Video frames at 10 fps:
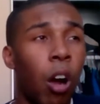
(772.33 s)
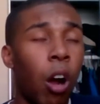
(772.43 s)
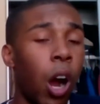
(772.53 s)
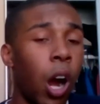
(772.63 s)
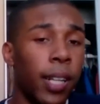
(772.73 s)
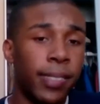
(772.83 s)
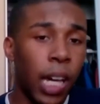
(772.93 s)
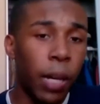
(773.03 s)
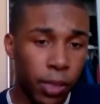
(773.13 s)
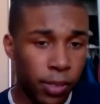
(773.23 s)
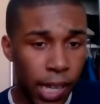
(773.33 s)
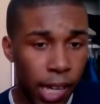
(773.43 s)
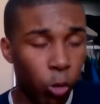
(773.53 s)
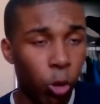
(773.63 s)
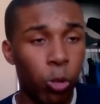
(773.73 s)
or Sam
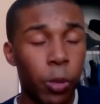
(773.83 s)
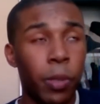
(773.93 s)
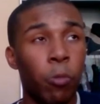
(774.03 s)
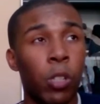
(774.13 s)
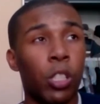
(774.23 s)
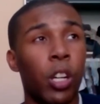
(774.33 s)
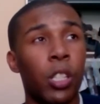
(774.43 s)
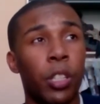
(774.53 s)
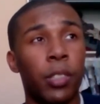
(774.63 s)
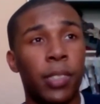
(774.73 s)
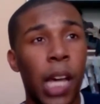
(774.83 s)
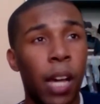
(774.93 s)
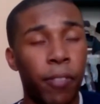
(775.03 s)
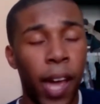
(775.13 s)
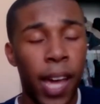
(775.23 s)
Cassell will be returning to the
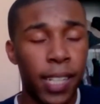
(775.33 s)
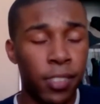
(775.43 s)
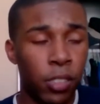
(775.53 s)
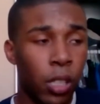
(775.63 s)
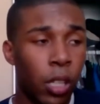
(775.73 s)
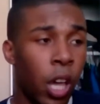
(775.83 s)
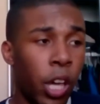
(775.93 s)
staff as,